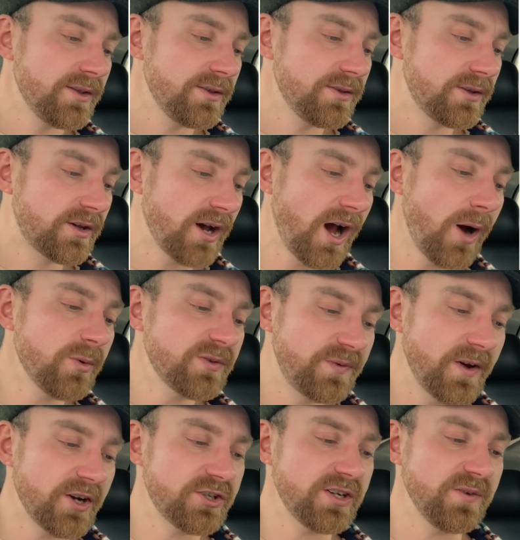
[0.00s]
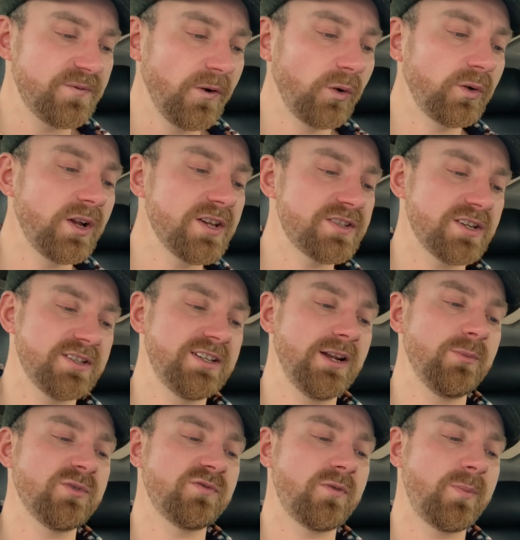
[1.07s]
The car was virtually faultless until
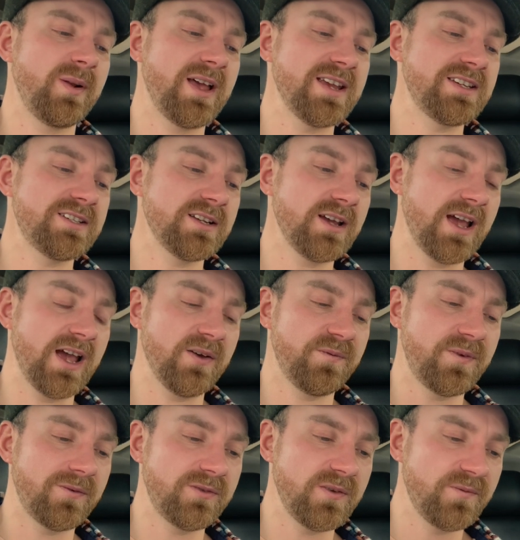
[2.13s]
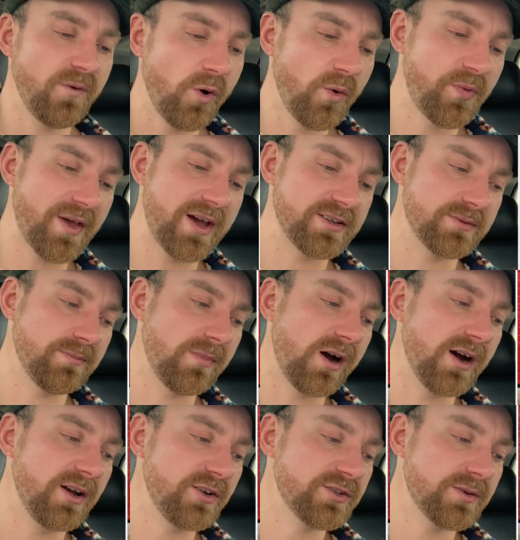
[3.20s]
it was replaced at 54,000
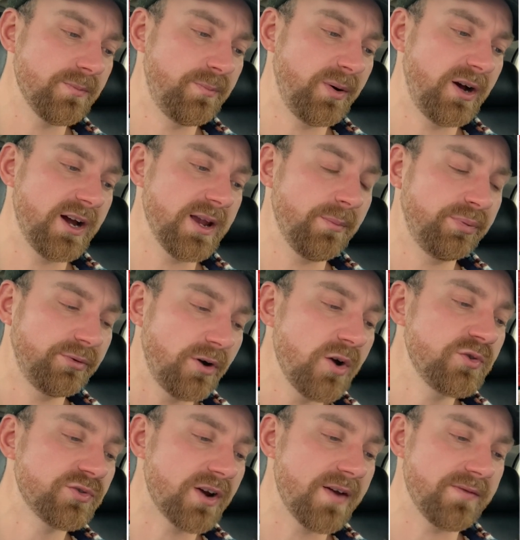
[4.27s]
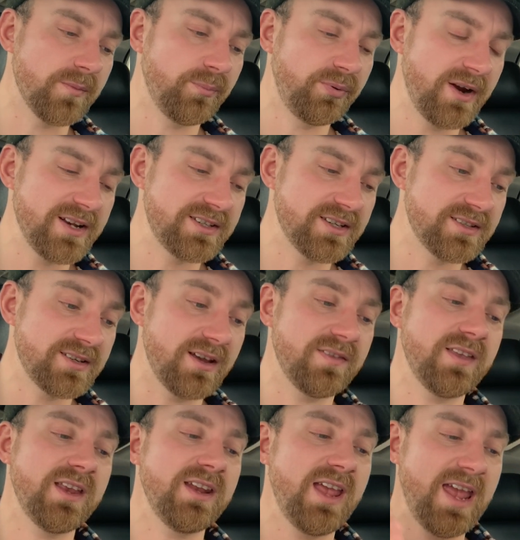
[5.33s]
miles by ProDrive Imprezas
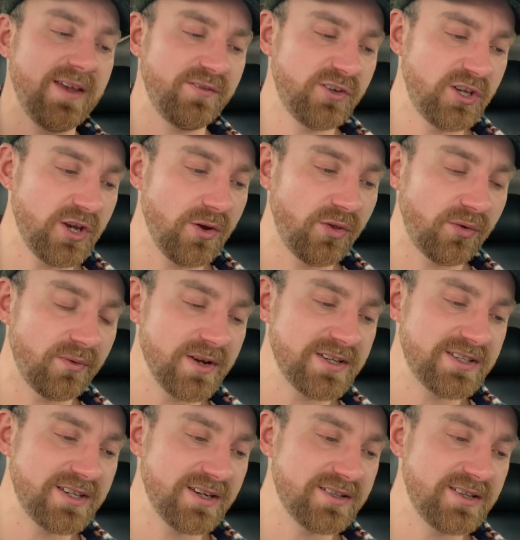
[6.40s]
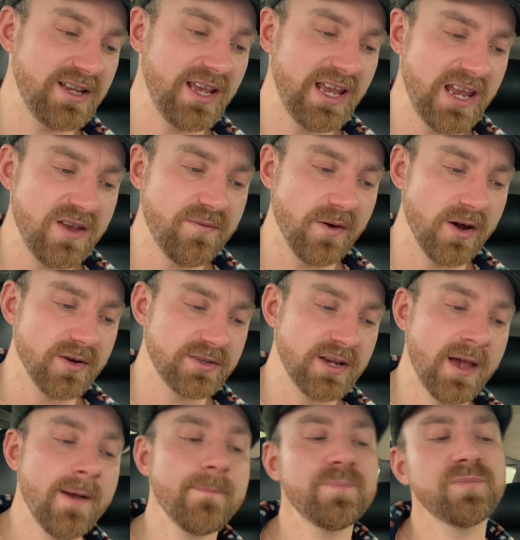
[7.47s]
and then FQ360 Evos,
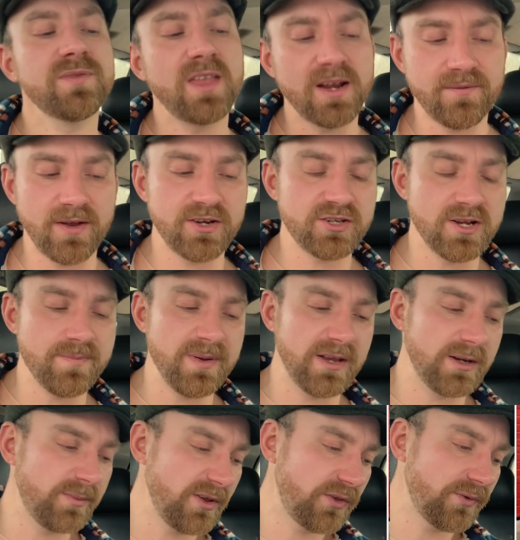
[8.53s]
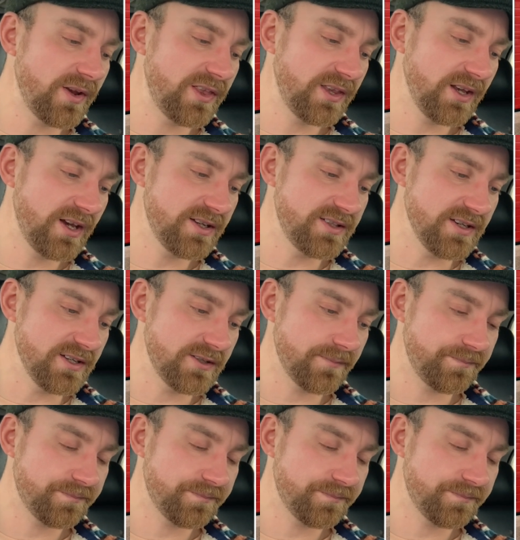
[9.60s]
then eventually BMW 330s.